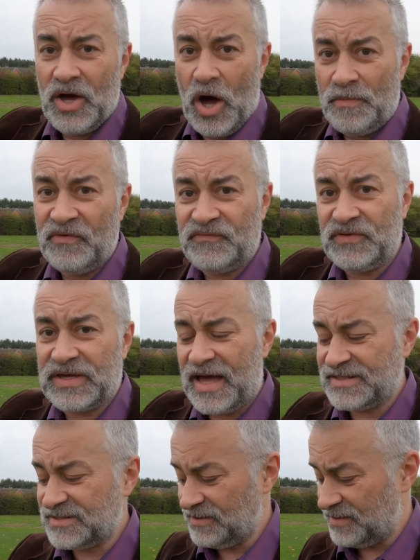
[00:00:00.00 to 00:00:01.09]
above the
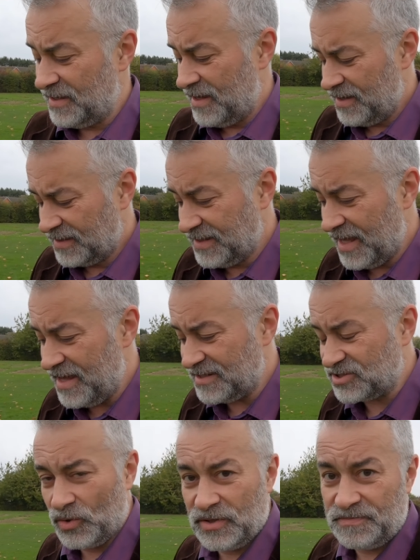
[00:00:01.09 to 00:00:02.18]
castle
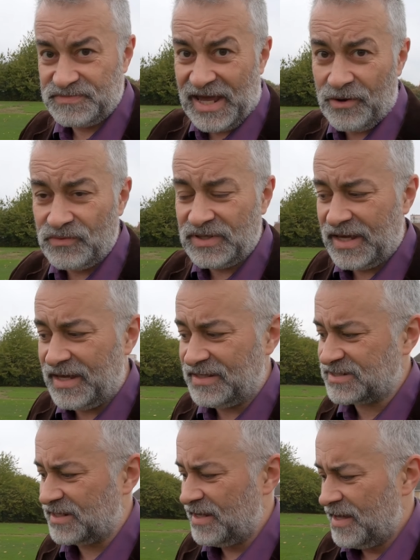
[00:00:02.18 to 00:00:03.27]
gates or the town
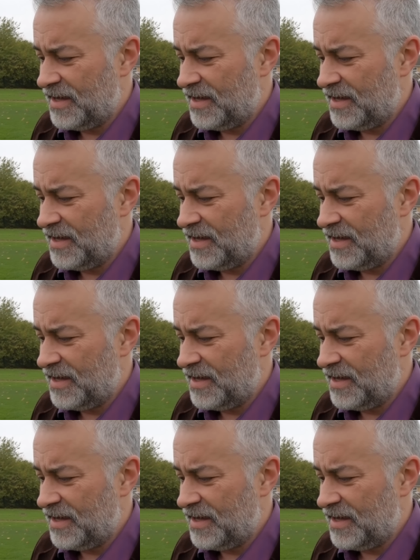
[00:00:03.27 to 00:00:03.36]
gates,